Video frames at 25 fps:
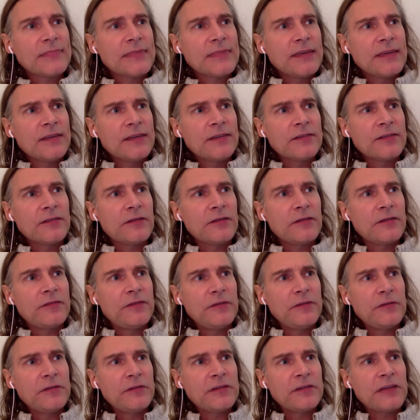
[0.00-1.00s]
so a
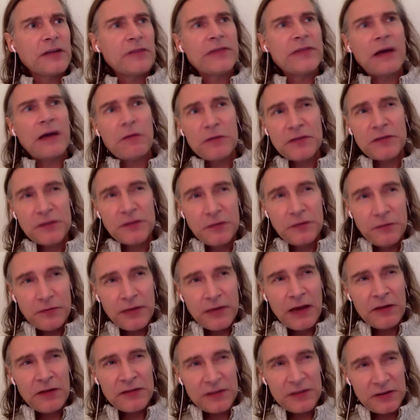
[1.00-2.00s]
few years later, if that was
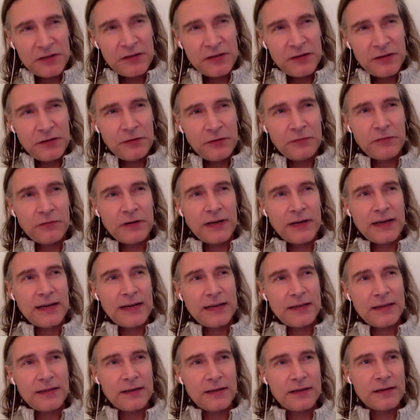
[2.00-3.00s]
2002 when I
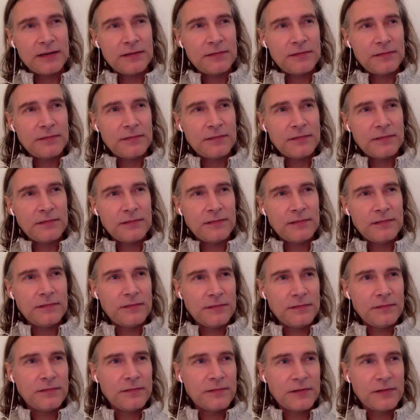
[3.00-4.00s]
had the
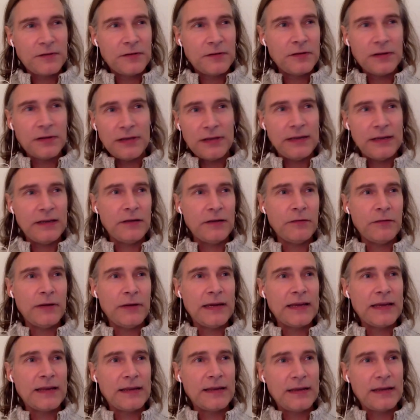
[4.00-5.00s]
Kundalini
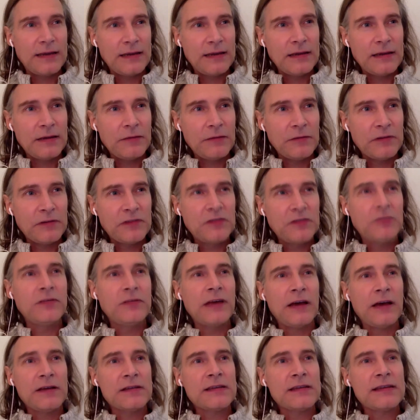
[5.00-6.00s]
awakening, it was
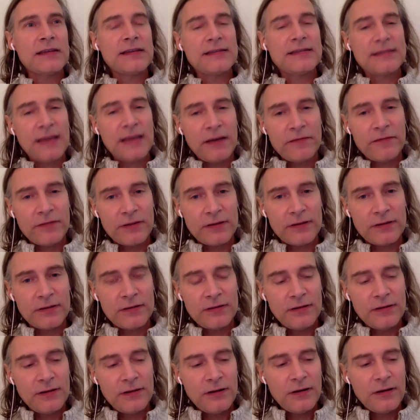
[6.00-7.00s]

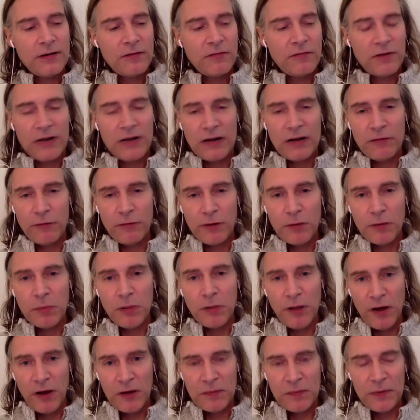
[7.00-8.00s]
2007 when I wrote a
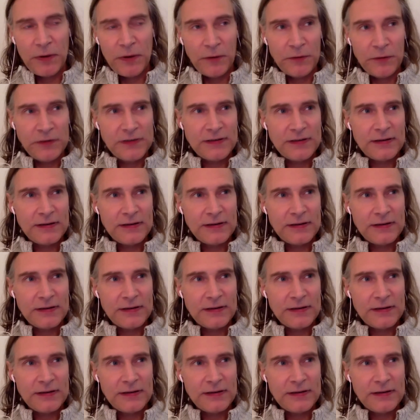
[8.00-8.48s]
blog post